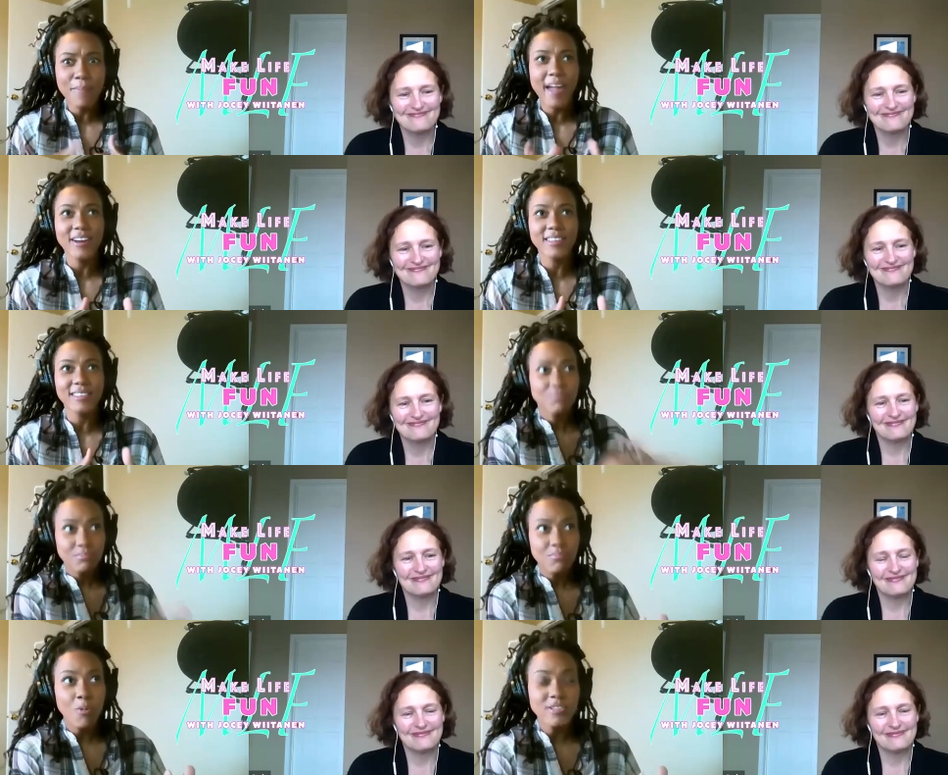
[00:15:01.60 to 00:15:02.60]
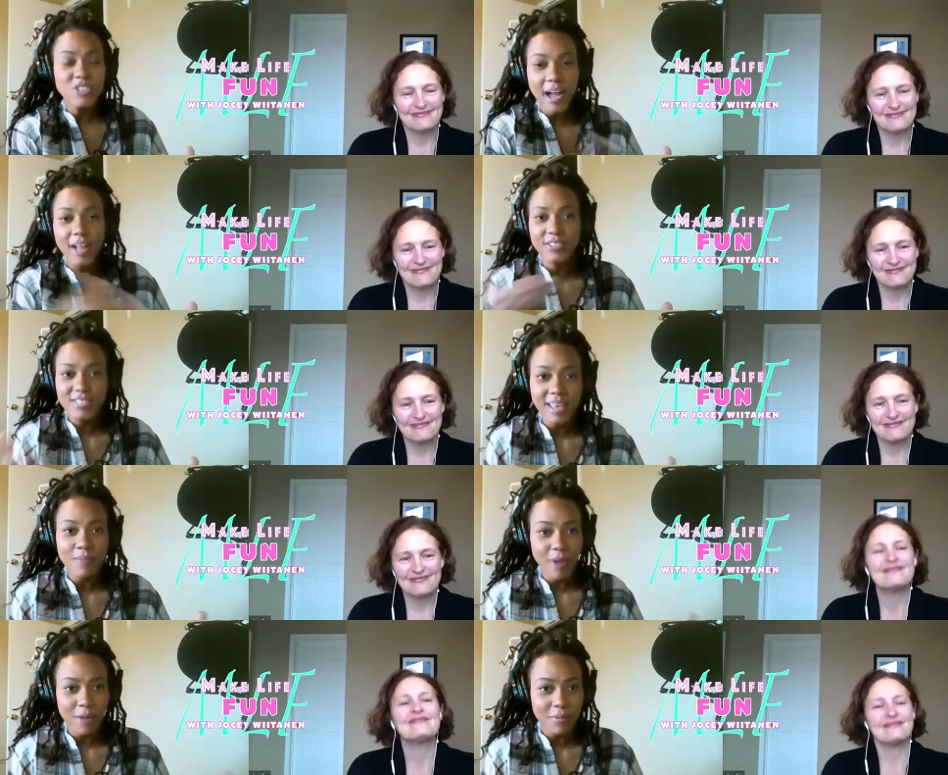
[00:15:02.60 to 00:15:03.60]
Speaker 1: parent one child the same
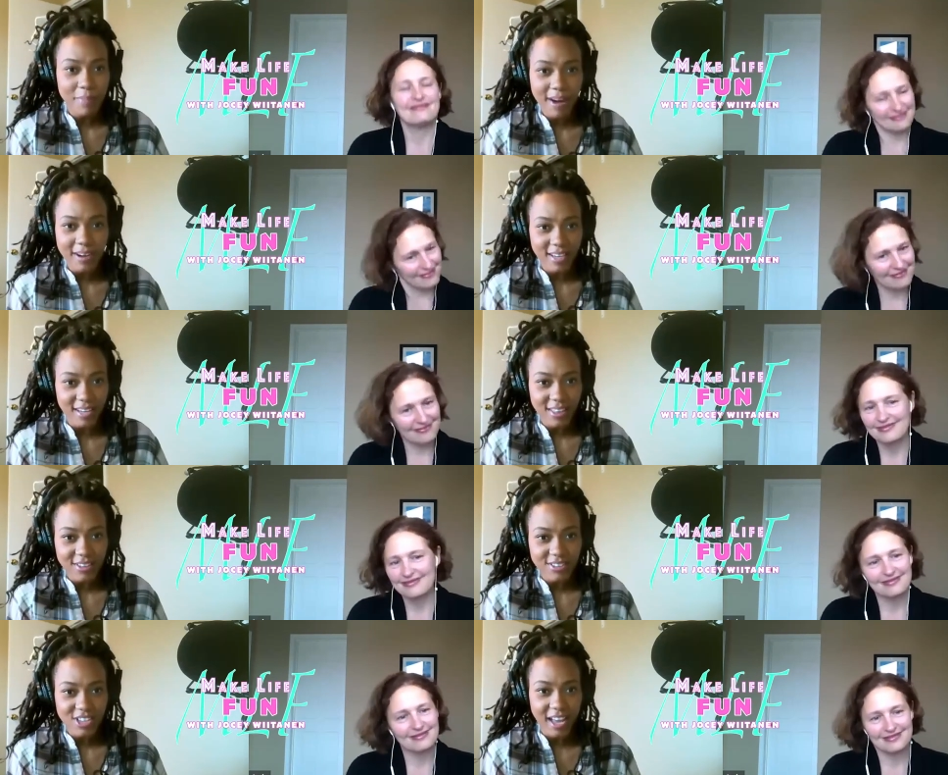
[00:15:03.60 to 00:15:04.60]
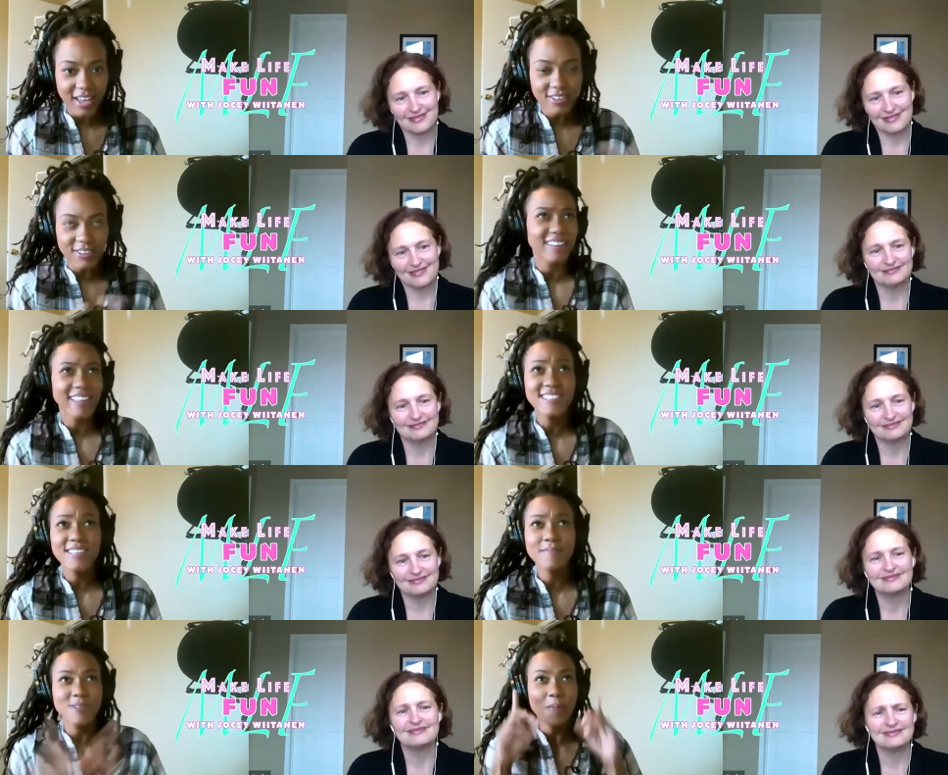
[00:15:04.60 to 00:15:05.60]
way we parent another child. That
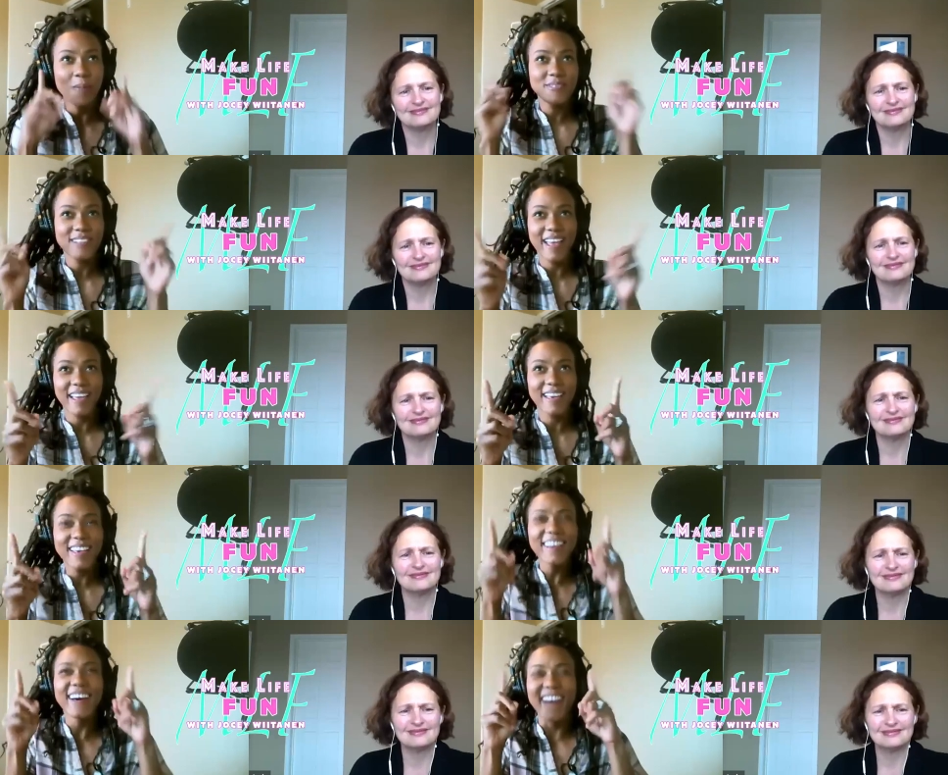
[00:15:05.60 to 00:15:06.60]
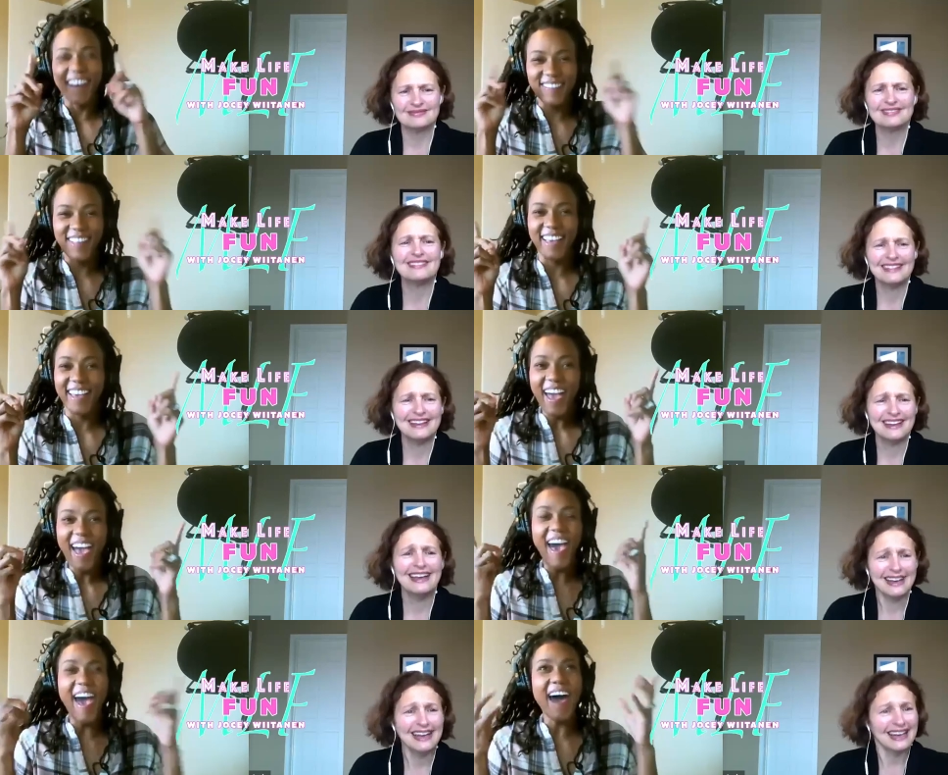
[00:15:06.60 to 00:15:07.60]
seems almost like, like
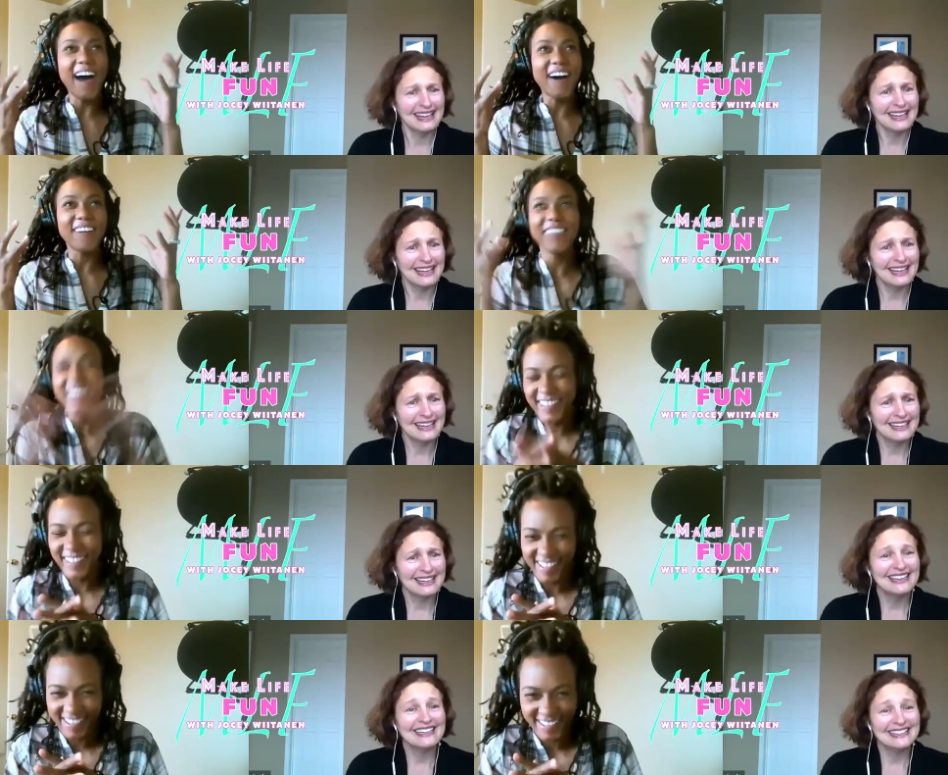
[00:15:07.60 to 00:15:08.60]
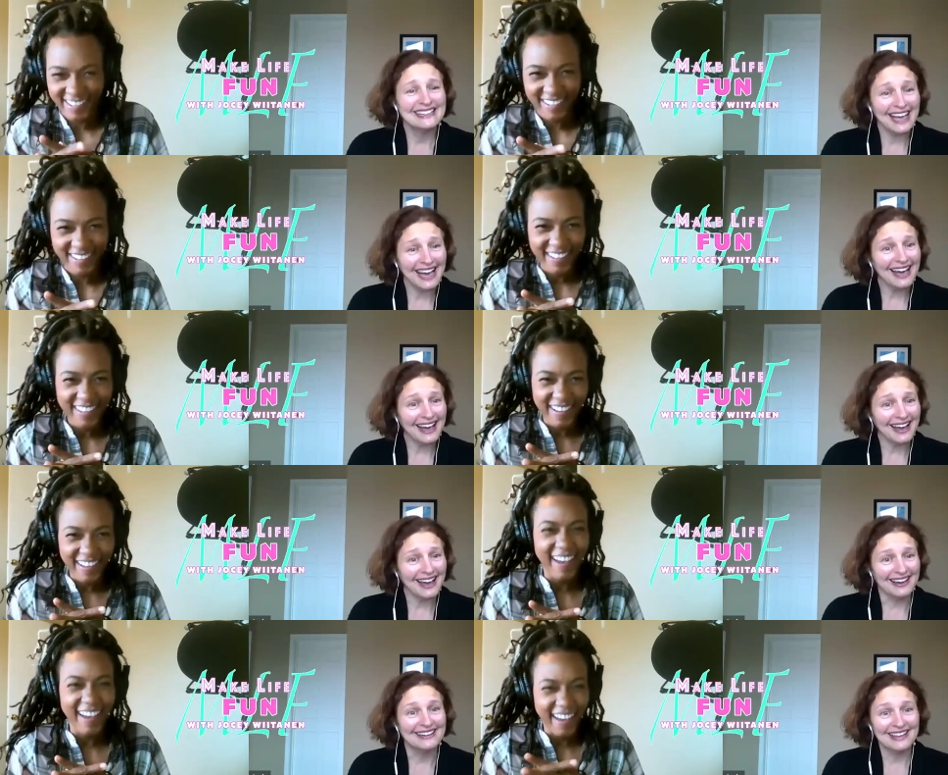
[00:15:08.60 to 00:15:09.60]
Speaker 2: how?
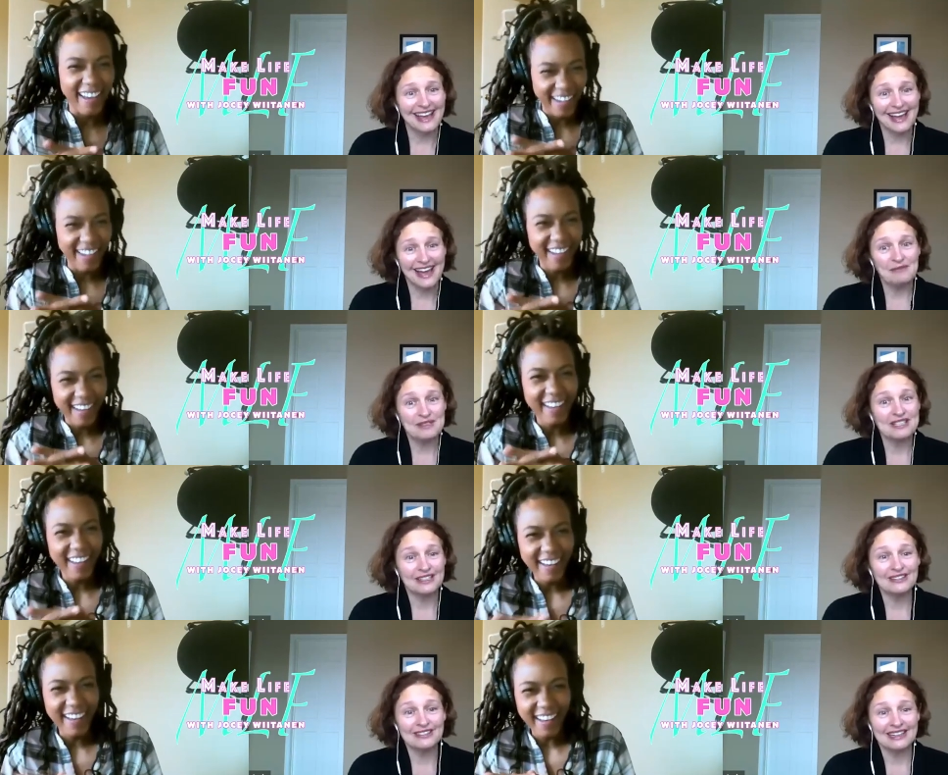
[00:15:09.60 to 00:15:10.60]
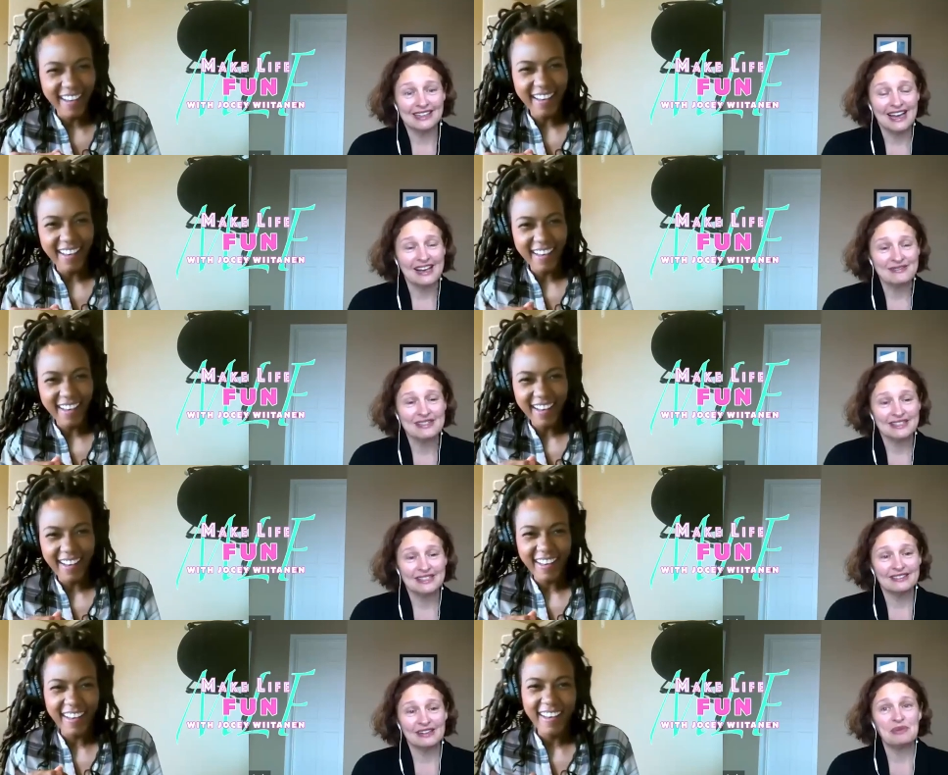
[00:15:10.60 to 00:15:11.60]
yeah, yeah, absolutely.
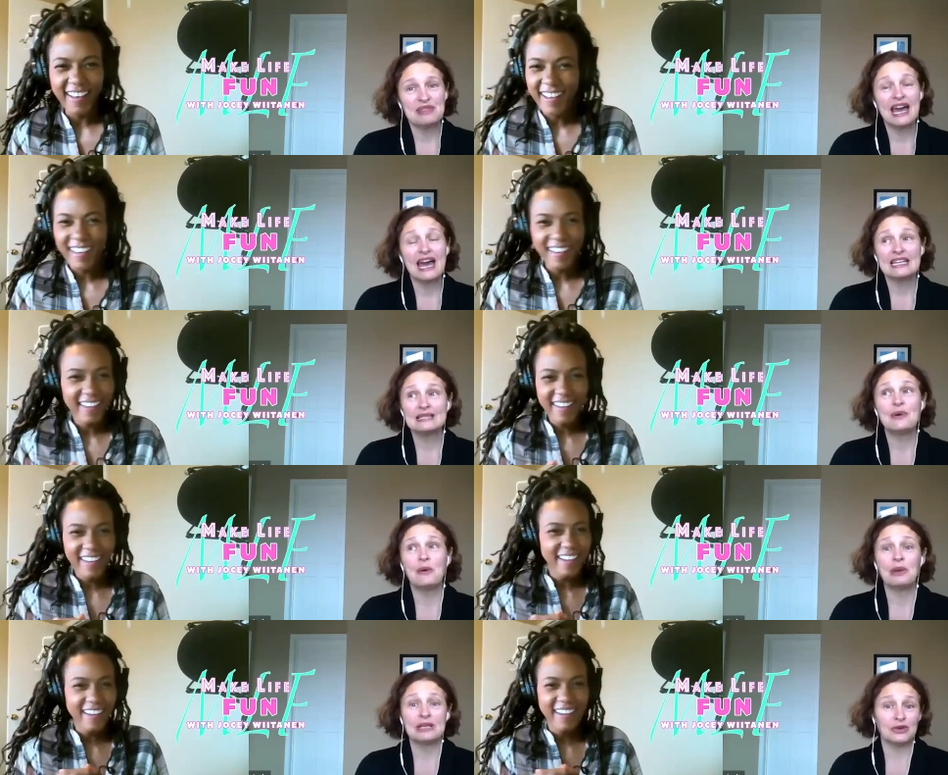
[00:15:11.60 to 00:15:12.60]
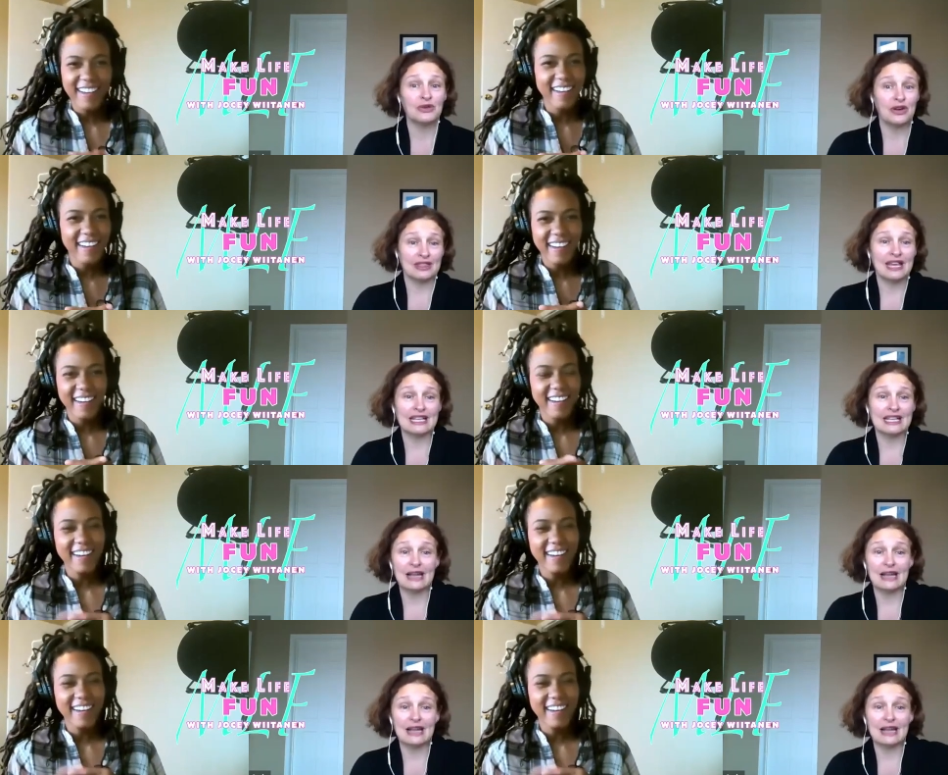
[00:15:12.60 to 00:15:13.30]
Absolutely. But that is what we're taught. And that's,